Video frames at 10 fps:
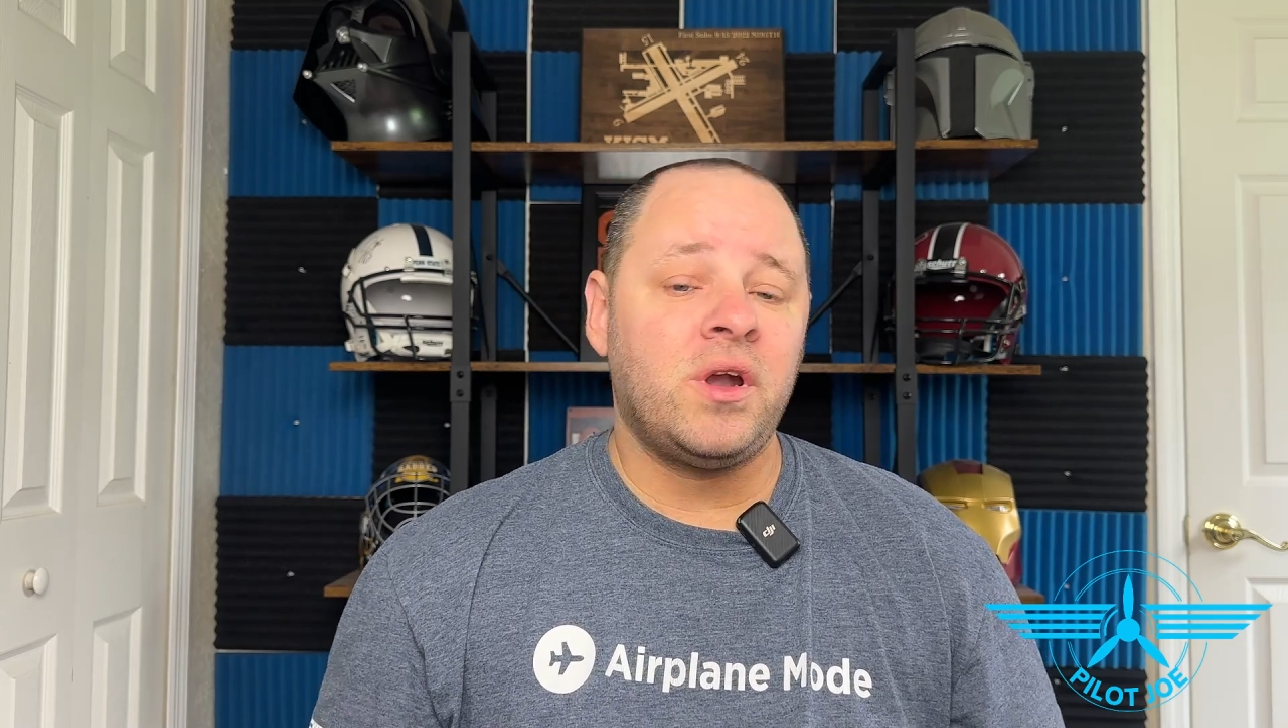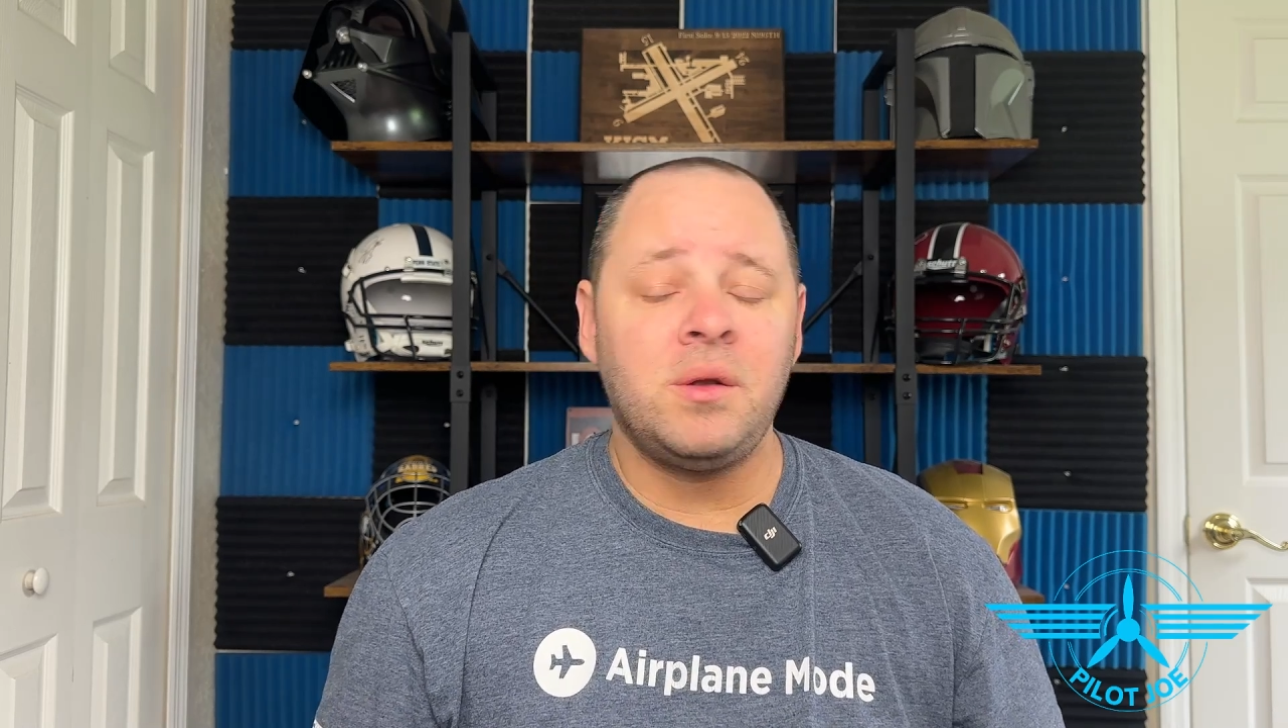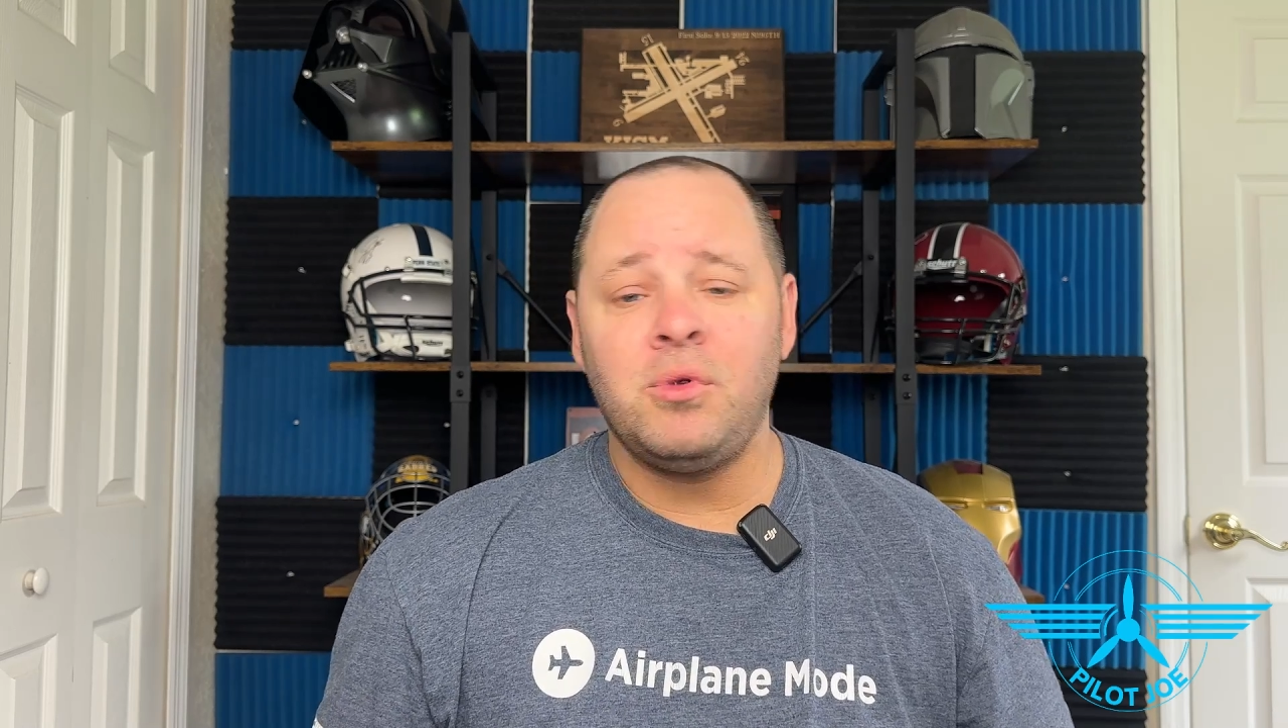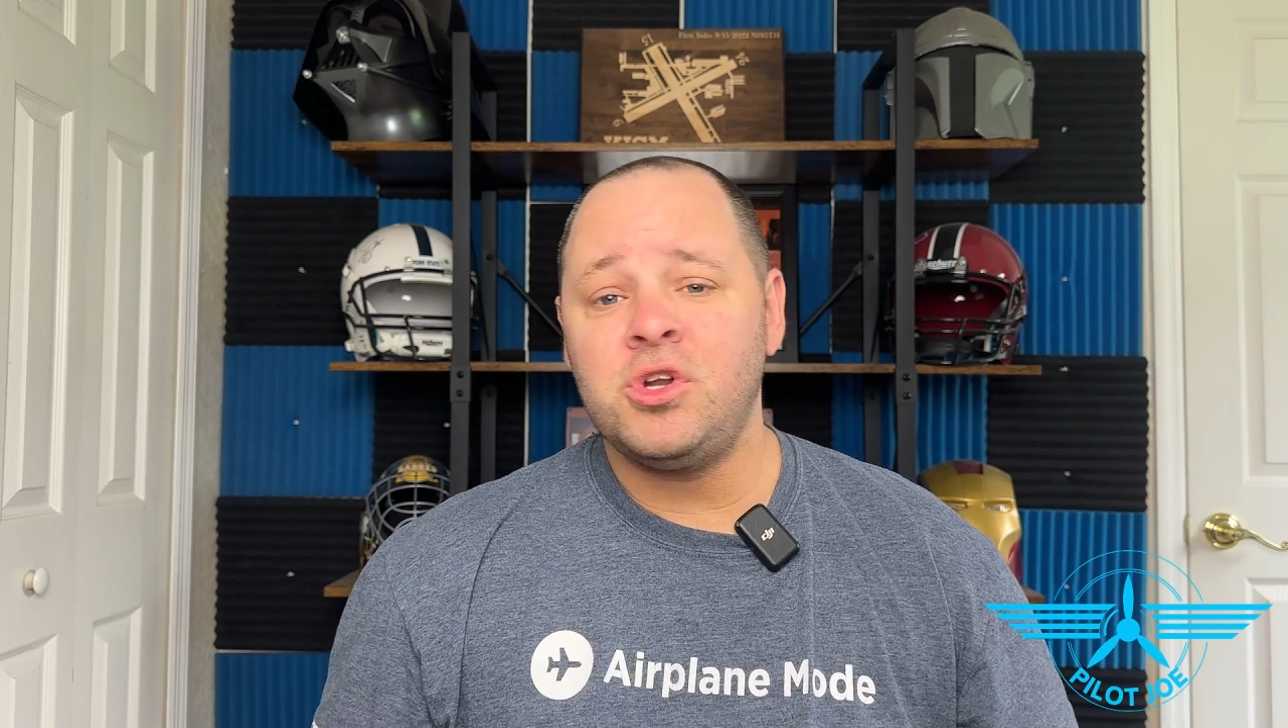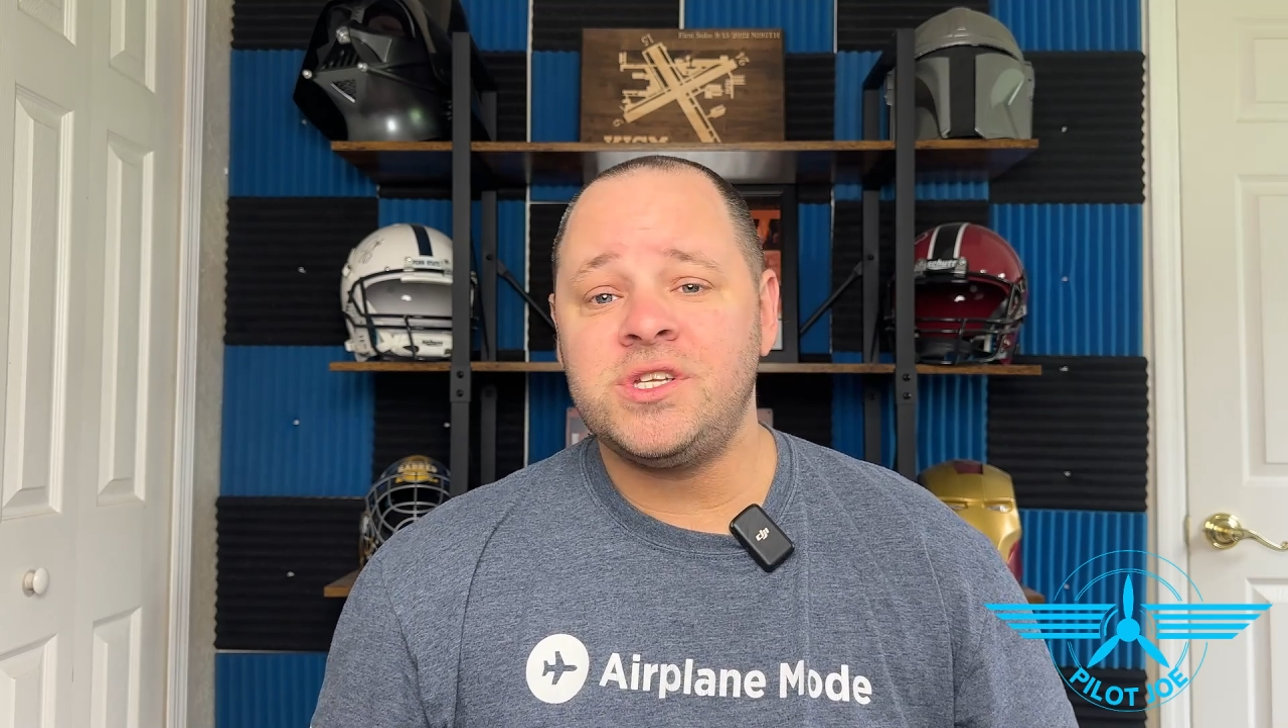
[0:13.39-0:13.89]

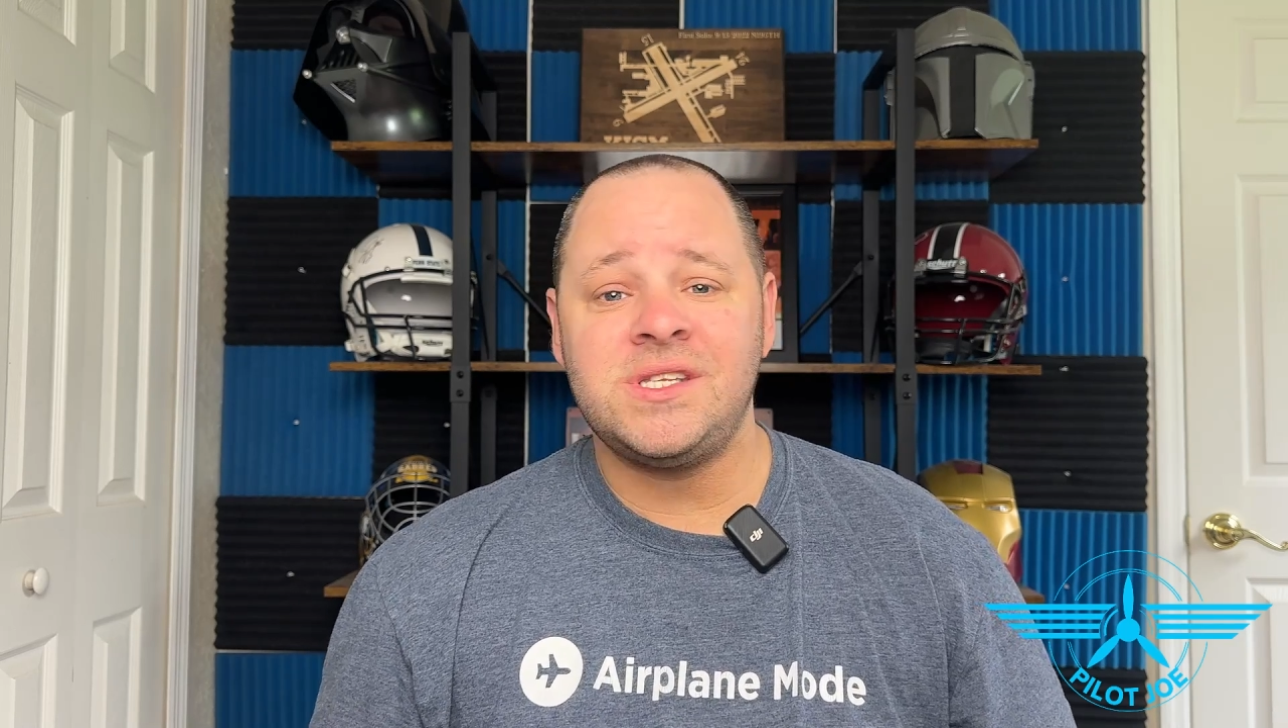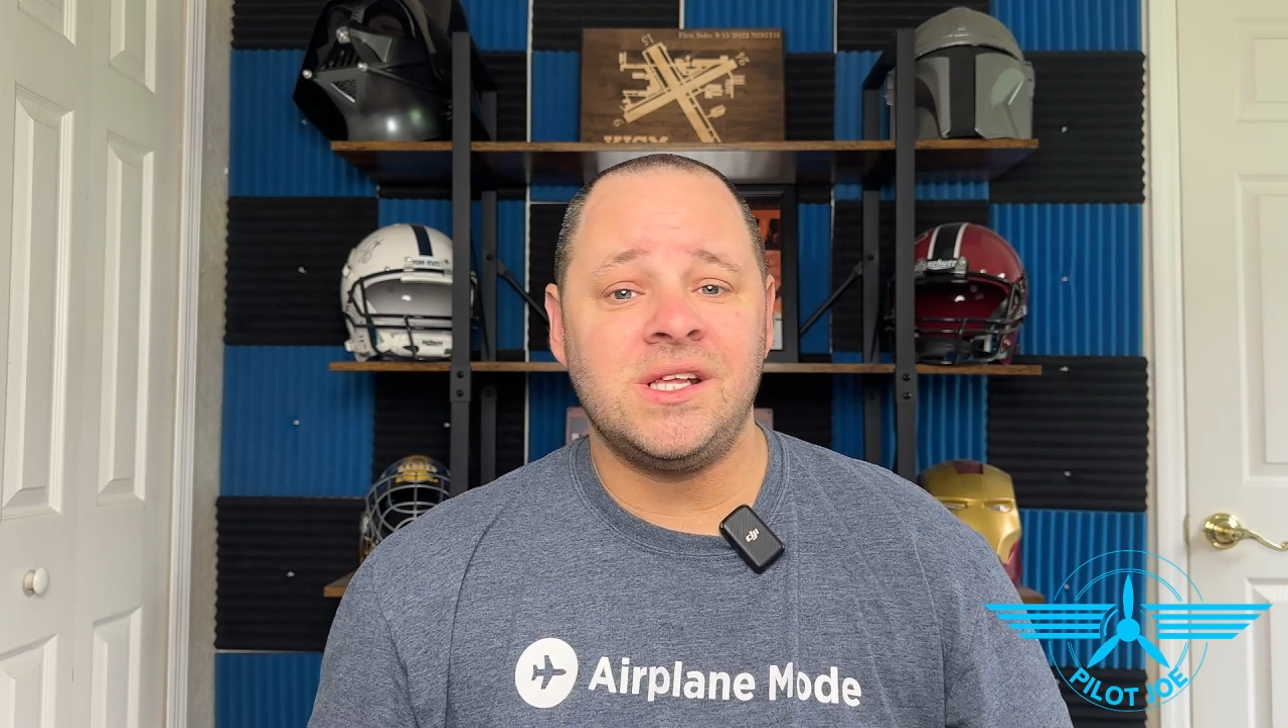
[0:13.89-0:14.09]
emergency